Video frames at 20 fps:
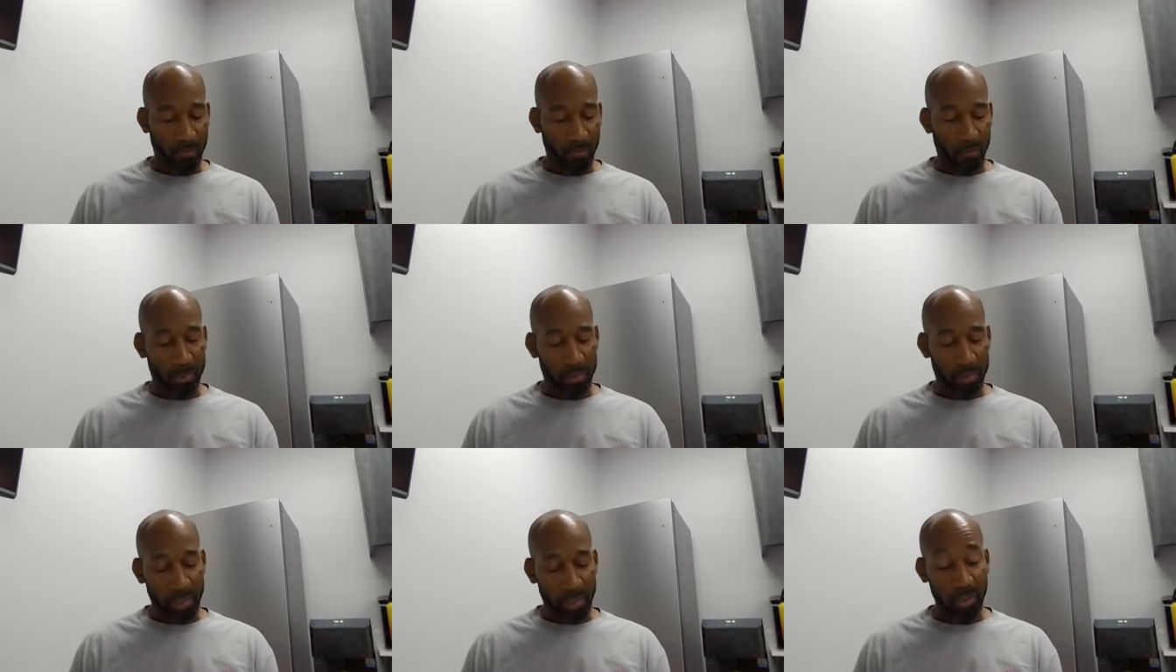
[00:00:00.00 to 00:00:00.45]

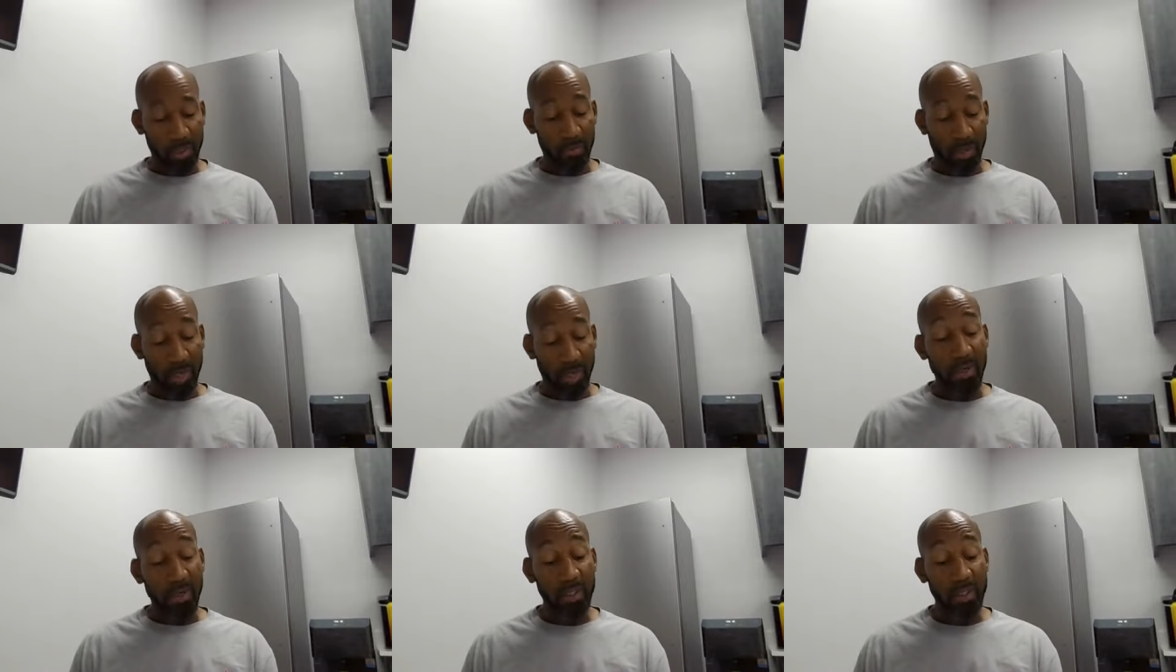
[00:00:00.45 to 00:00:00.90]
But Jesus
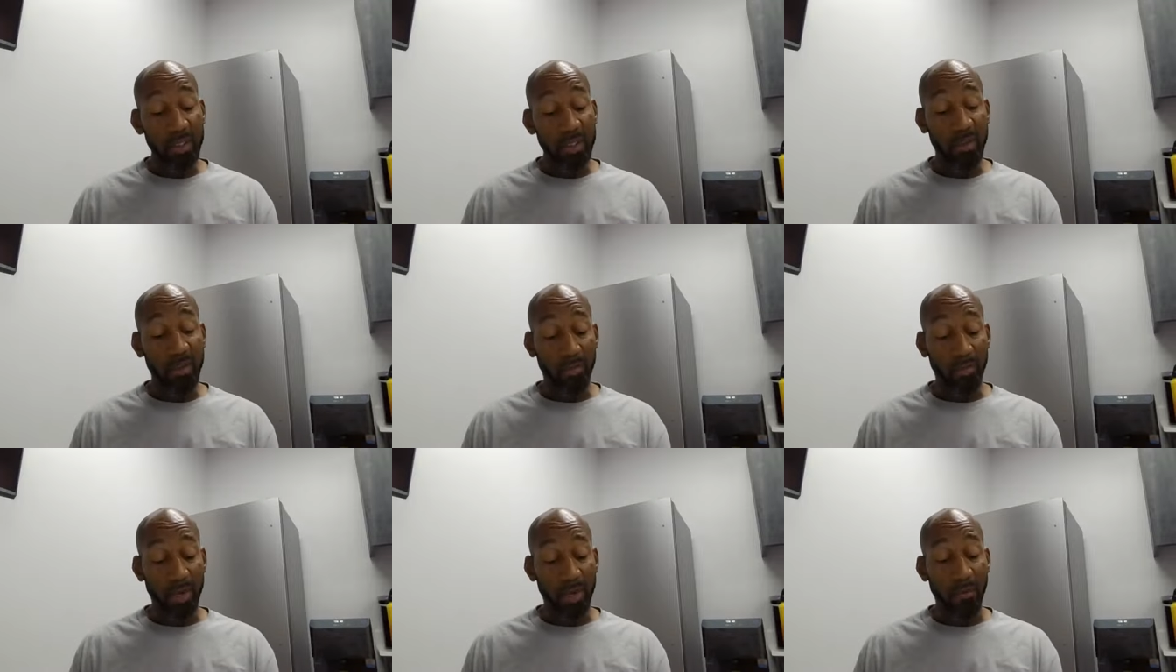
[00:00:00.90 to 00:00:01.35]
right here, this is
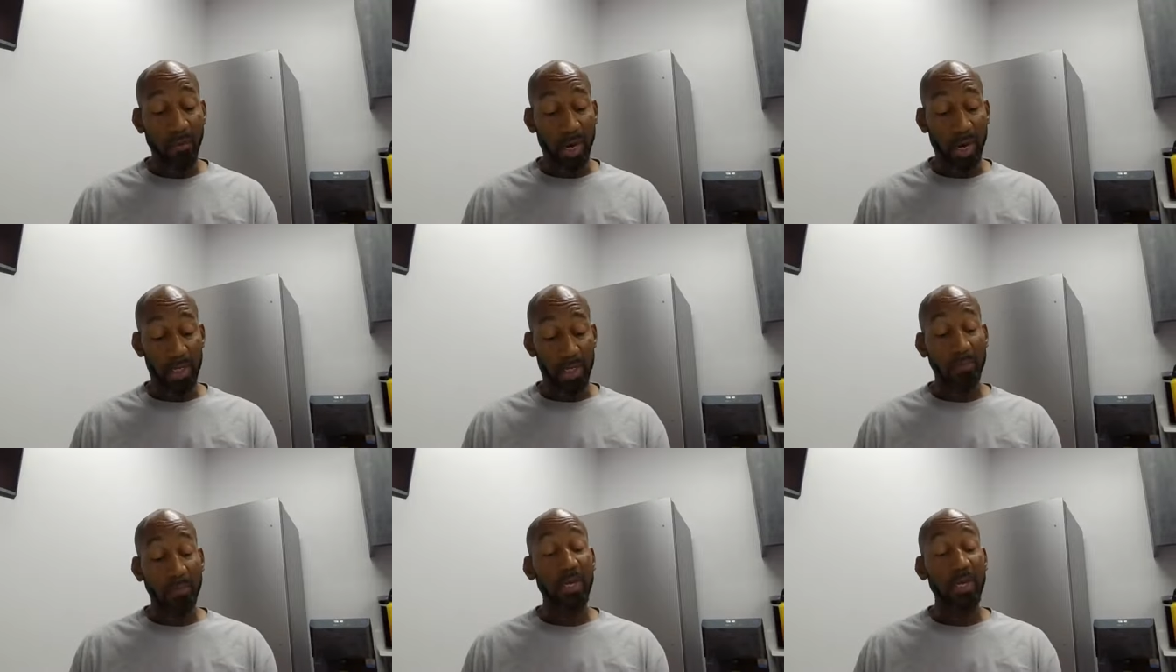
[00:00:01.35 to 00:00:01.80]
in red
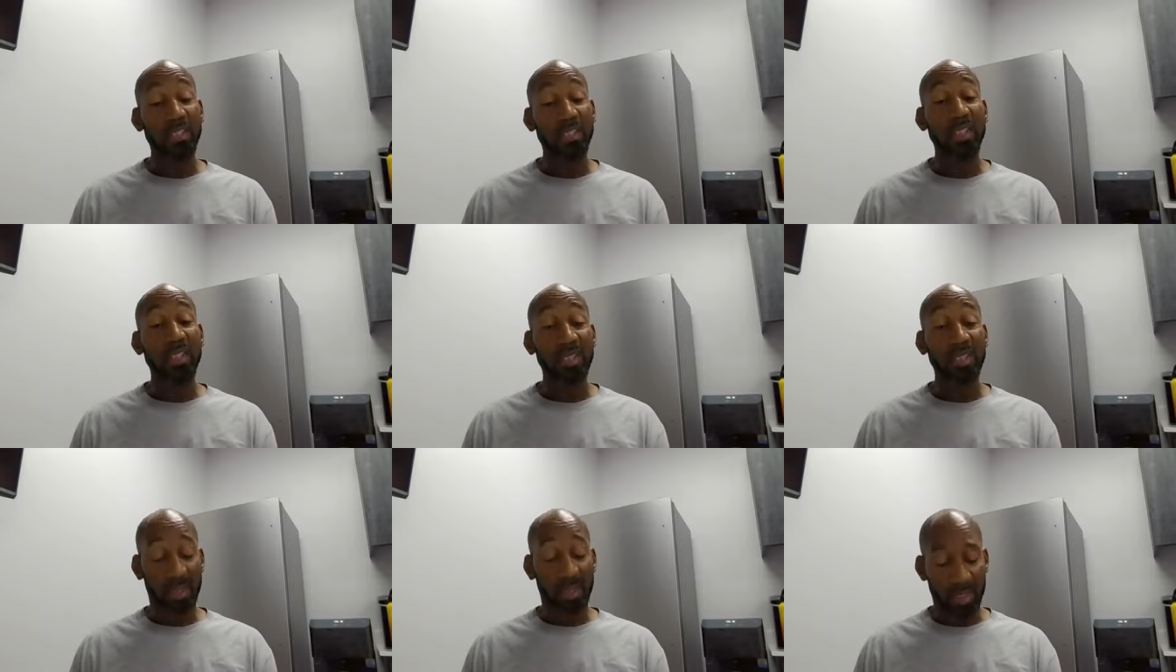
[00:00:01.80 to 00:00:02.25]
writing. That means
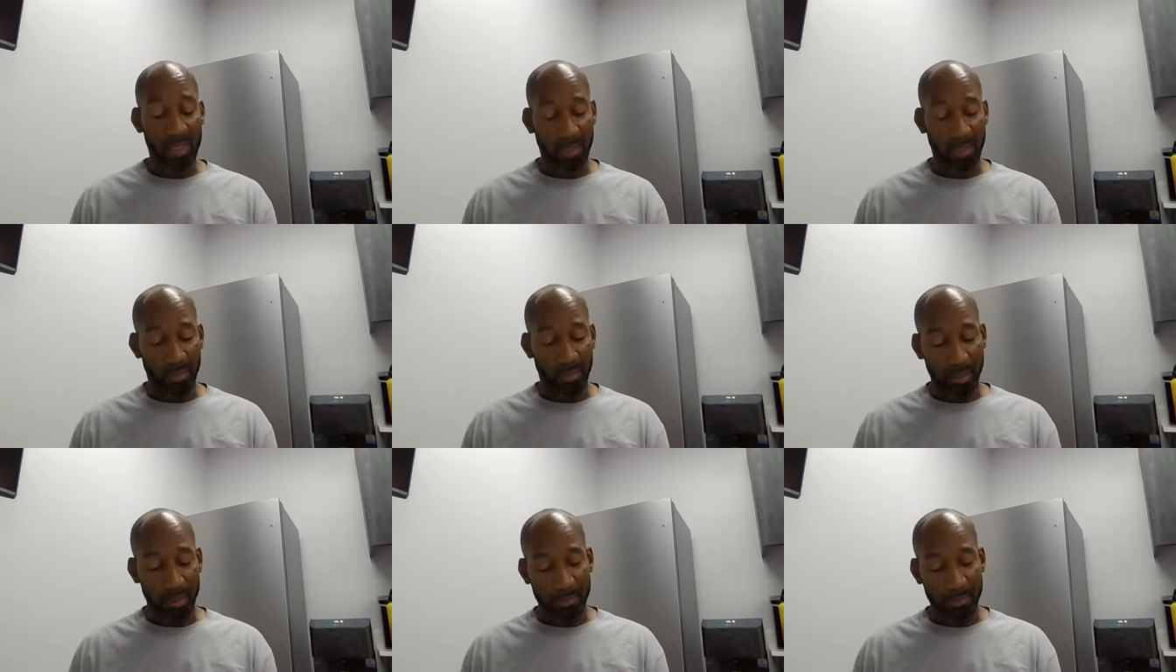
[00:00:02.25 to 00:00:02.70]
Jesus said
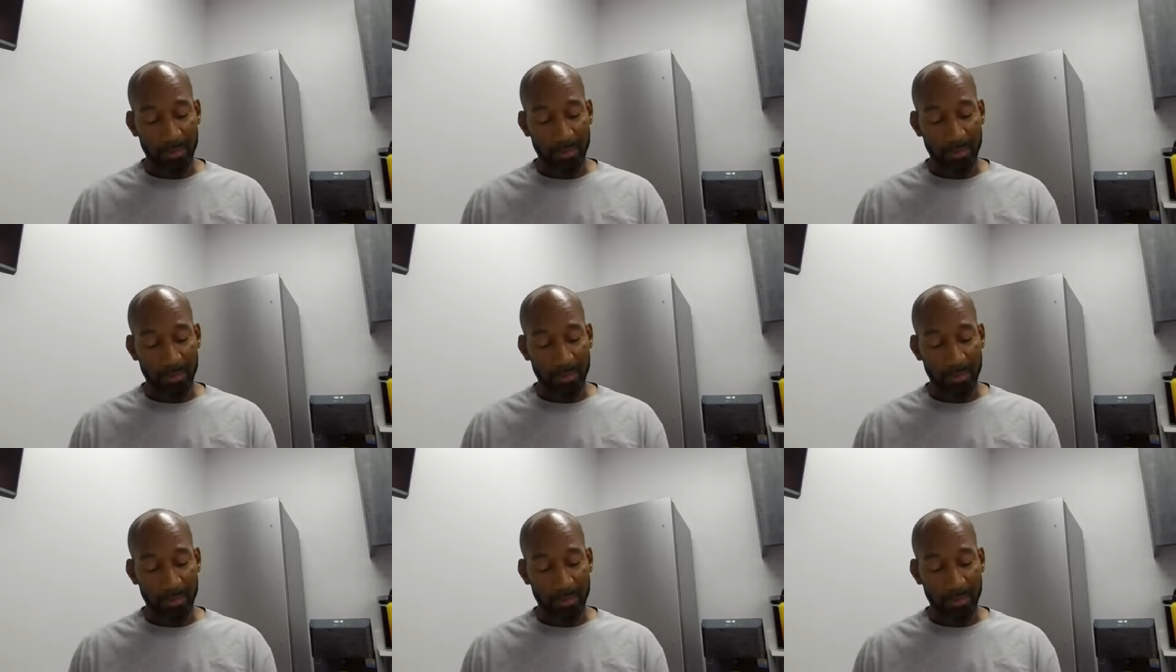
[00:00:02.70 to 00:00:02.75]
it right.